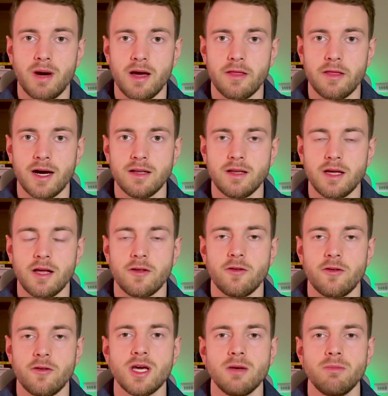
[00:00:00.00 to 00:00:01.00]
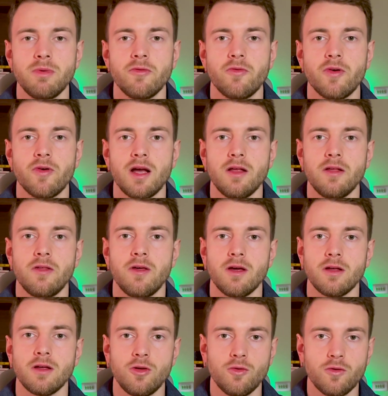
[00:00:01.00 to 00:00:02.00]
that is you can be
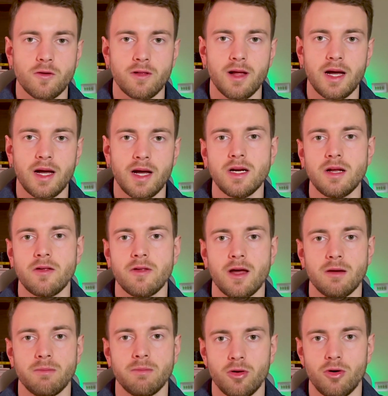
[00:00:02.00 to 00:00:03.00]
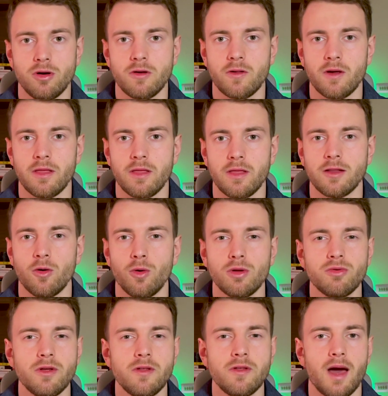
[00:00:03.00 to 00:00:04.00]
finding newsletters and blogs that
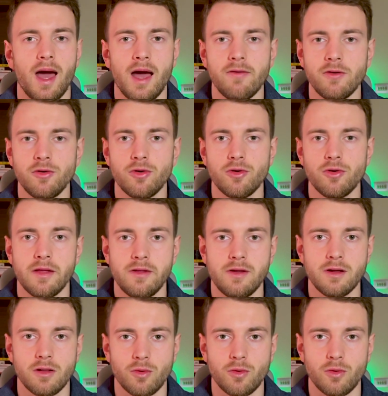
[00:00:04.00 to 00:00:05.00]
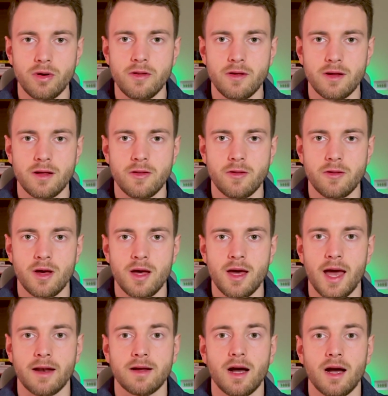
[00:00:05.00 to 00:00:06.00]
already have your ideal audience
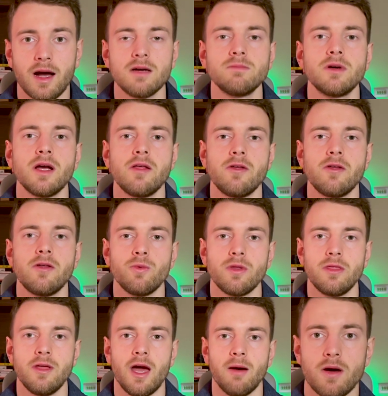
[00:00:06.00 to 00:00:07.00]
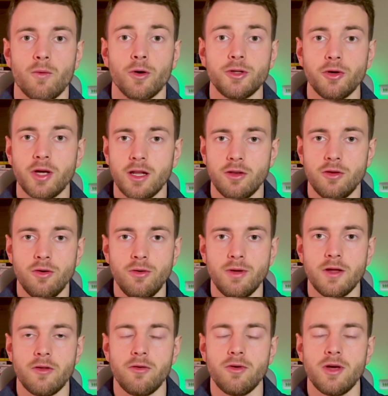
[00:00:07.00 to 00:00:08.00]
and collaborating with them. What you can do is you